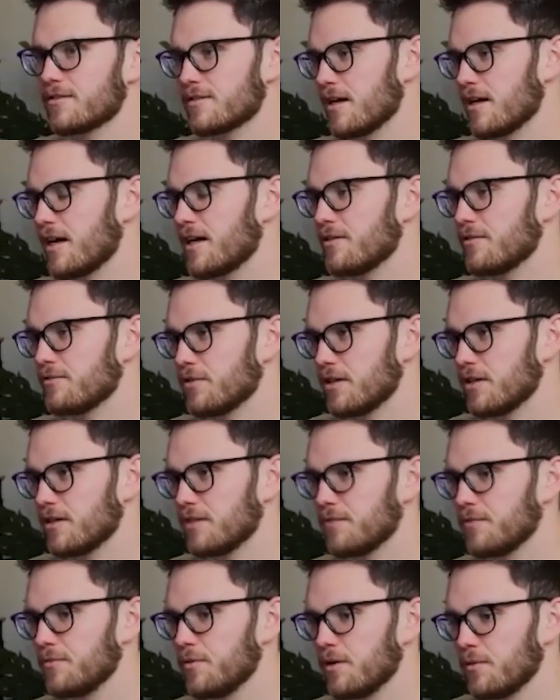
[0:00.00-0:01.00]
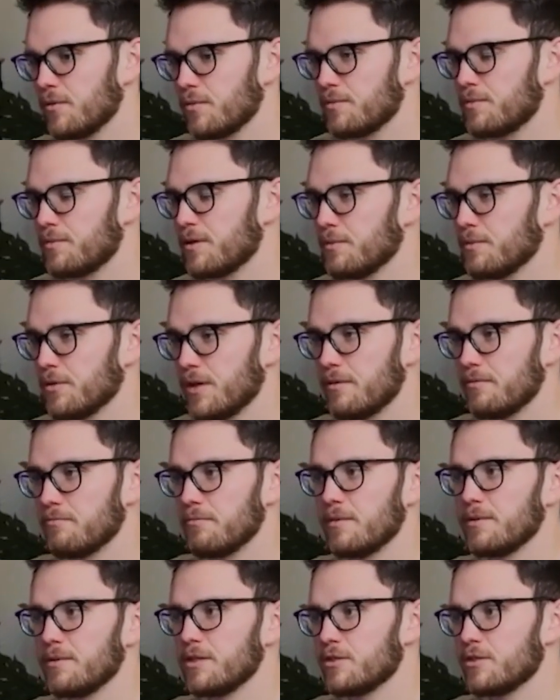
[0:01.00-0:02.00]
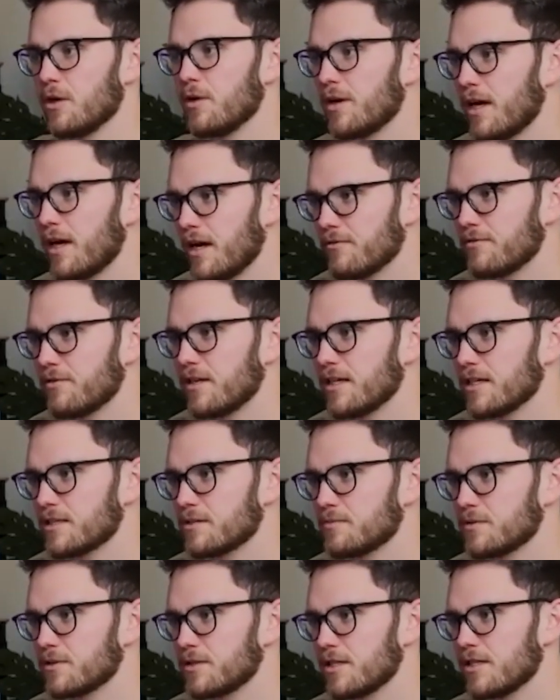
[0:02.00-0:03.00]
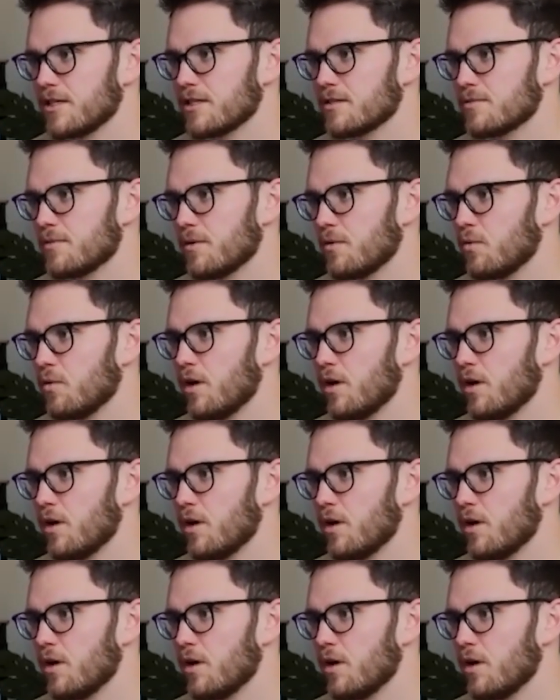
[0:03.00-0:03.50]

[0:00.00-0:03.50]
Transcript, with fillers: side of it? With people that maybe don't have the expertise, but